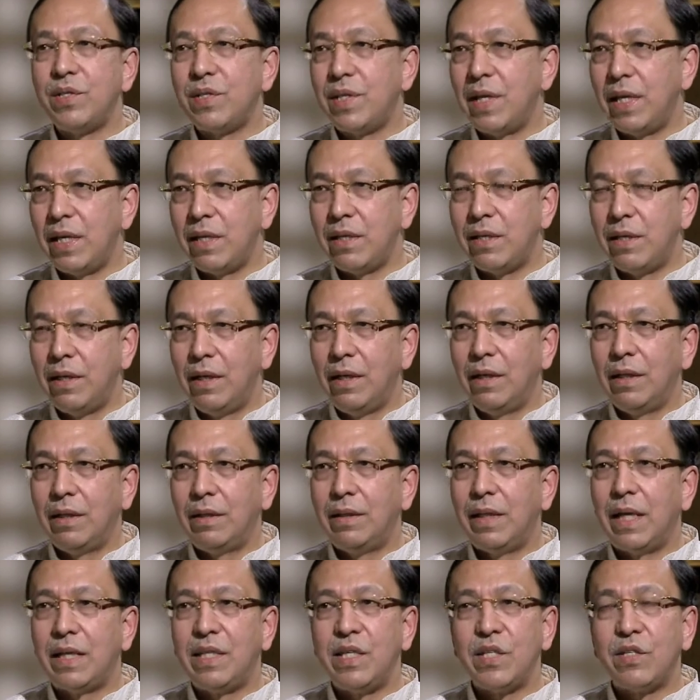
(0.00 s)
said
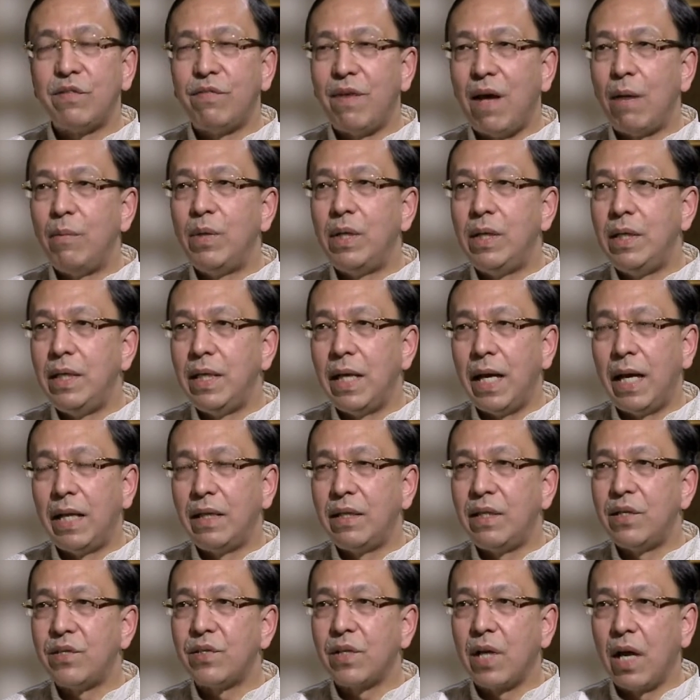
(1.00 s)
that his family
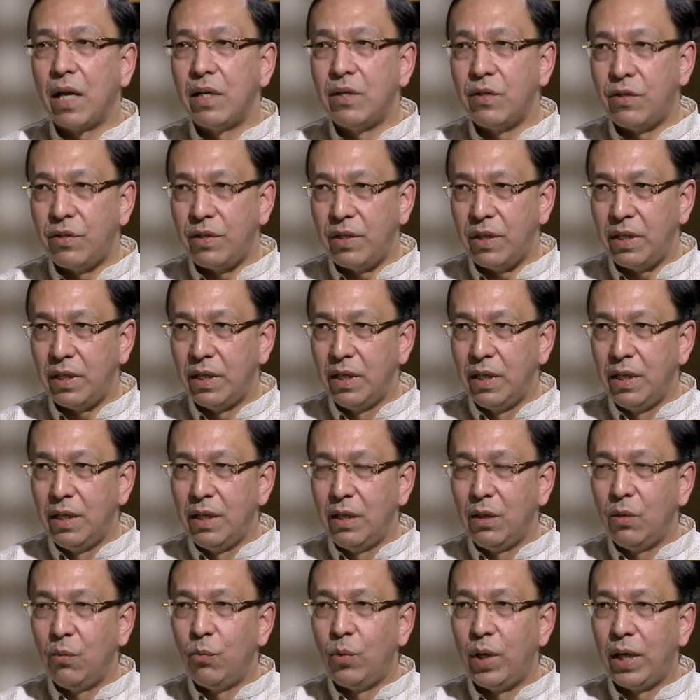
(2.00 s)
and his country
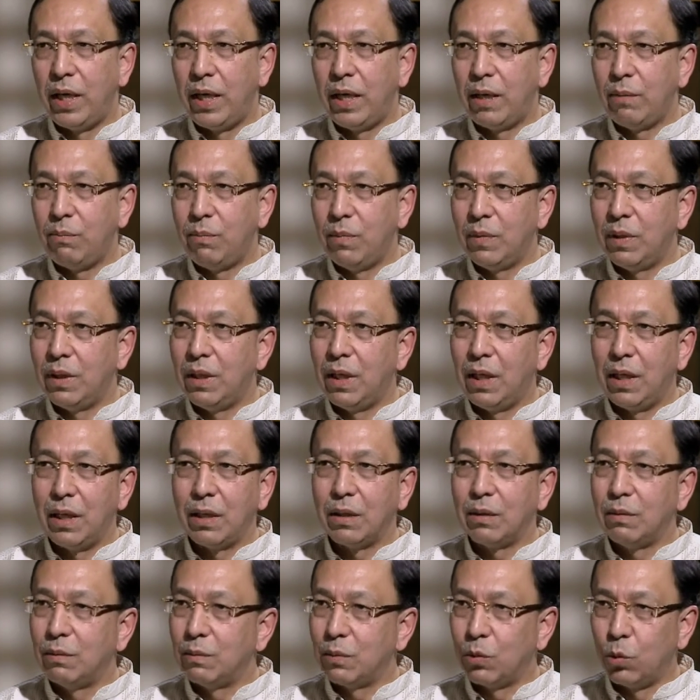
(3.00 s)
were
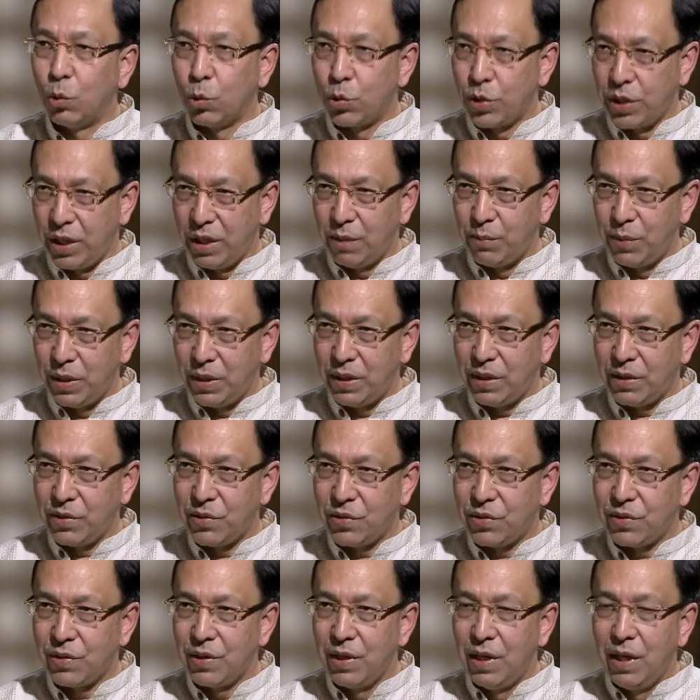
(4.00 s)

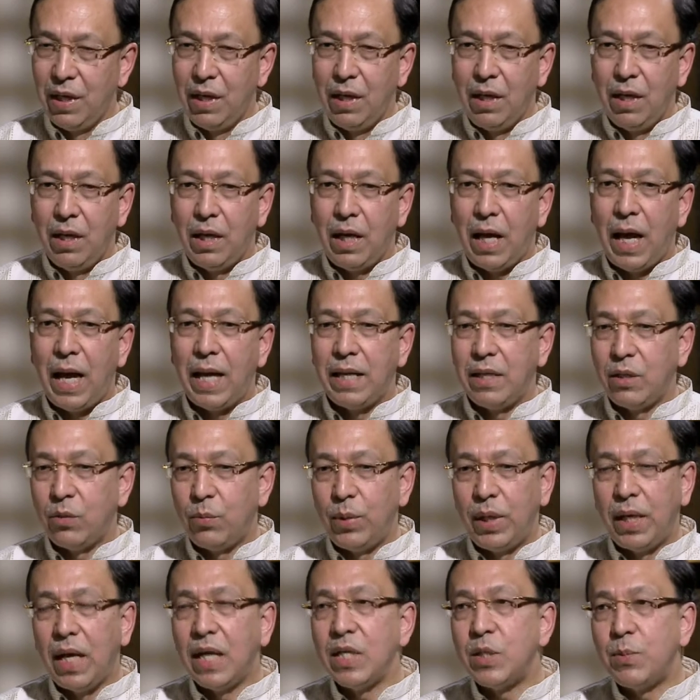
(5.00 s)
coterminous. And
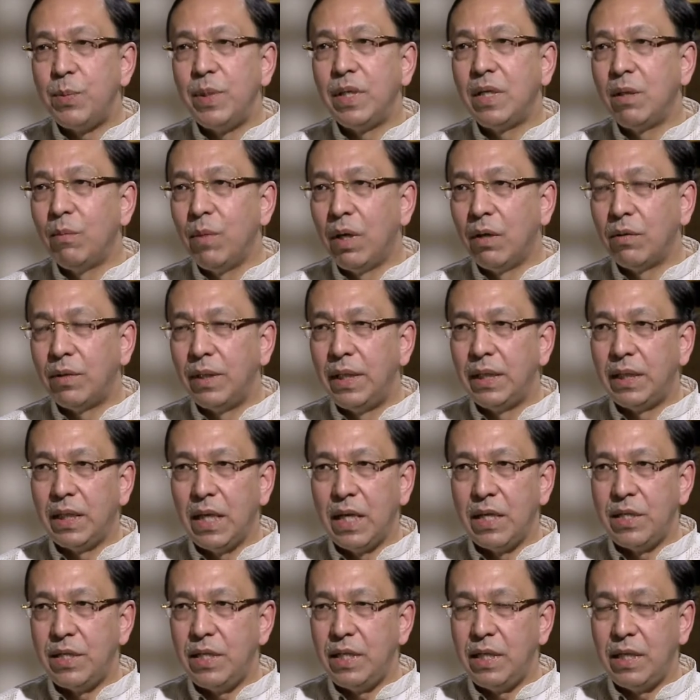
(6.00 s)
when I speak about
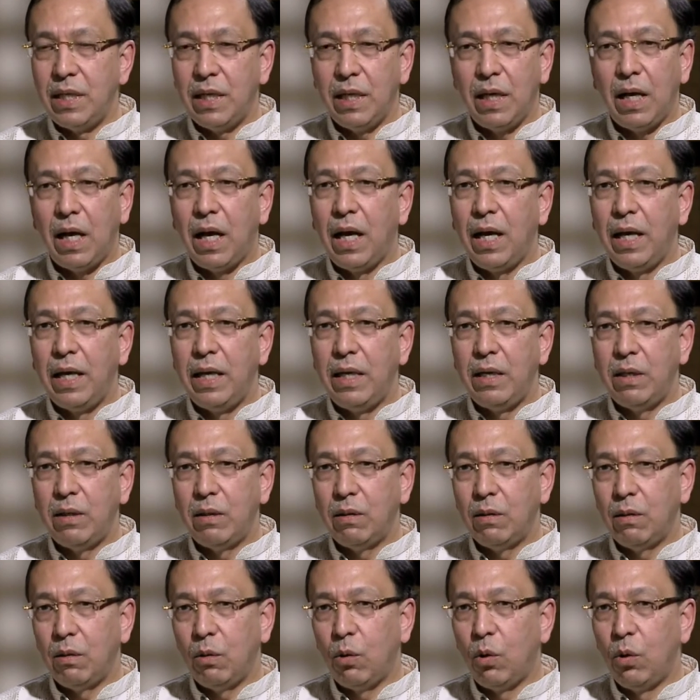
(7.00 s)
Netaji, I
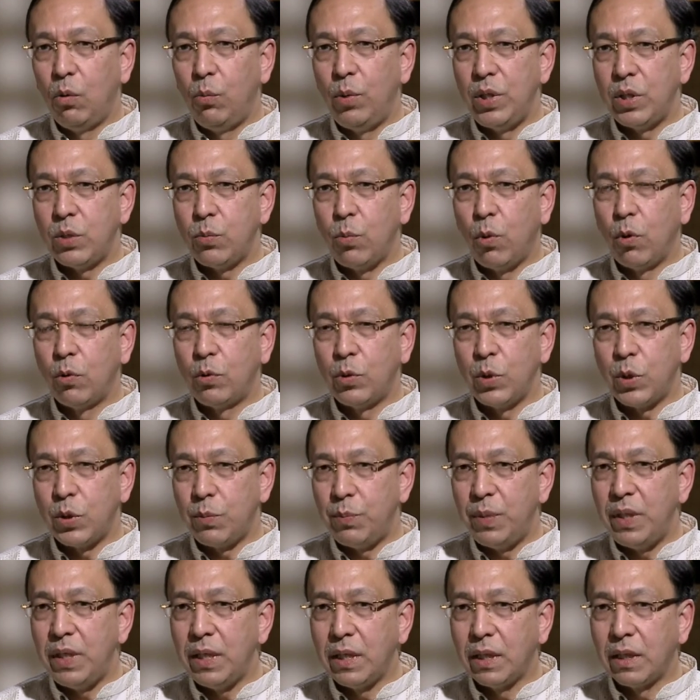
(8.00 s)
always want to
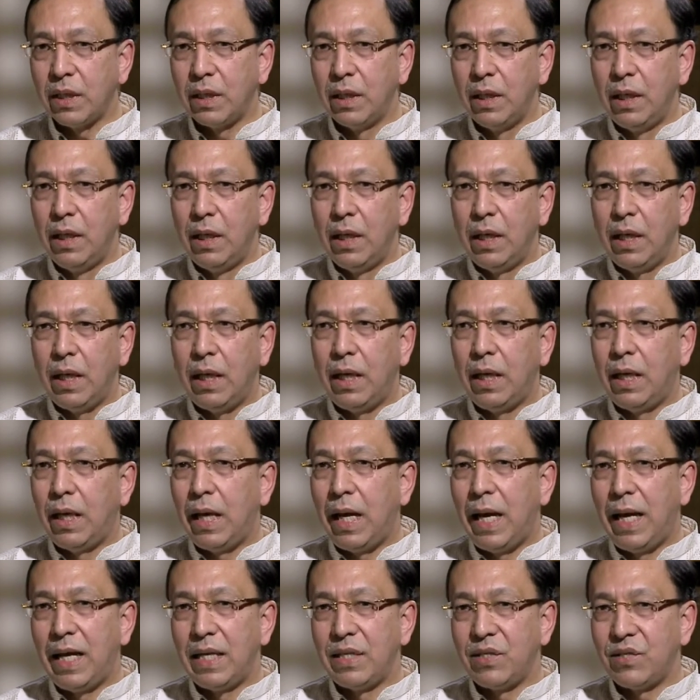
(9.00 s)
speak
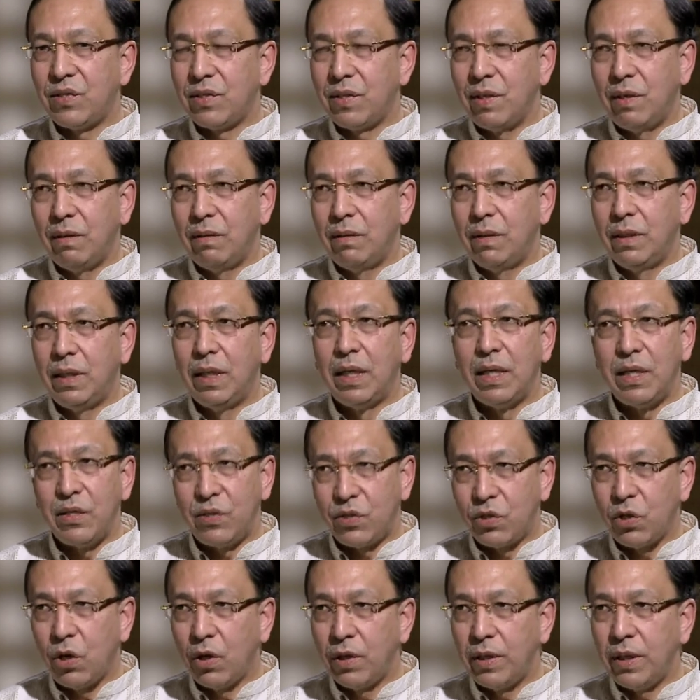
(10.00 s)
as a
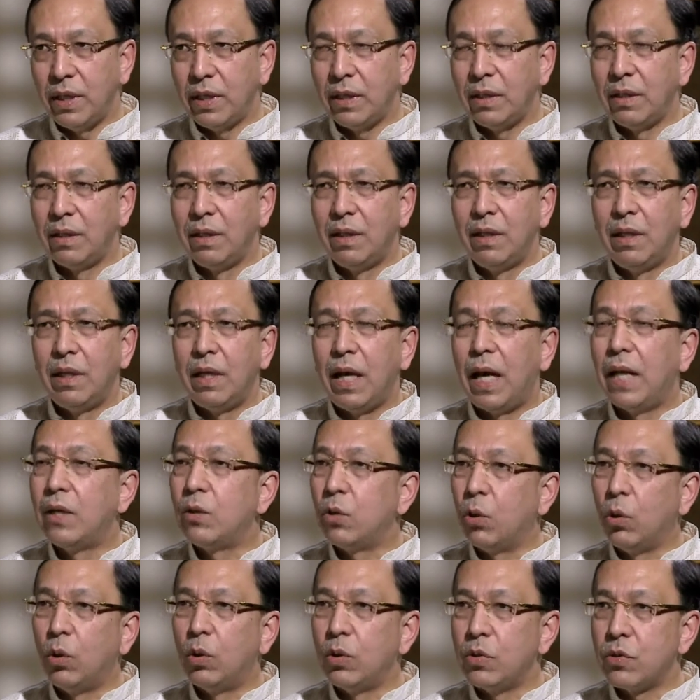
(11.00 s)
historian and
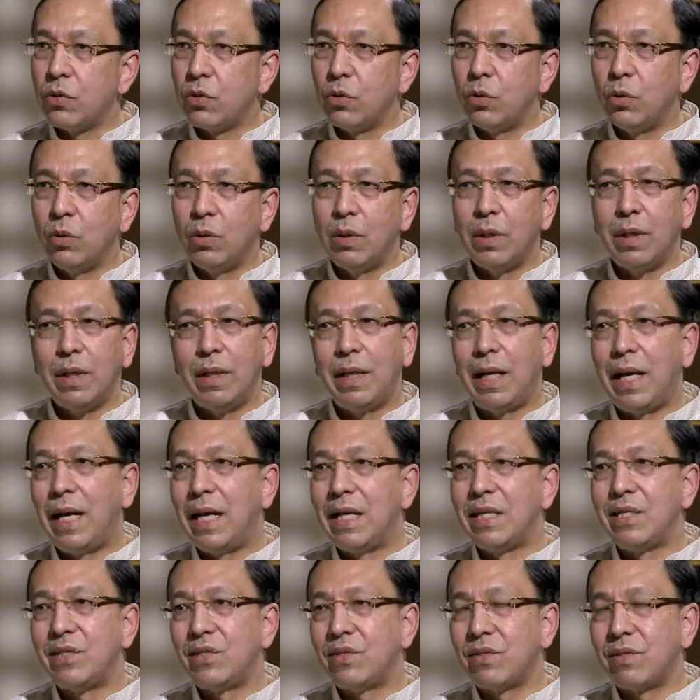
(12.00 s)
also
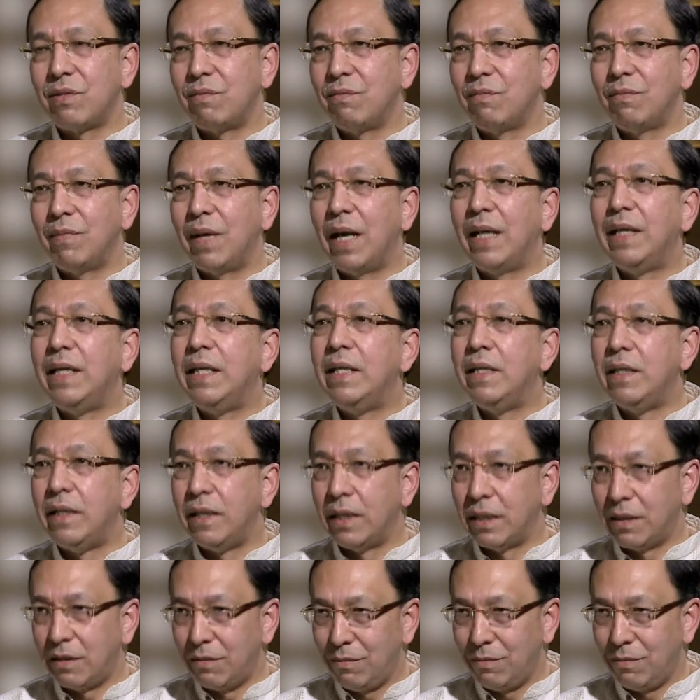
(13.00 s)
as an Indian,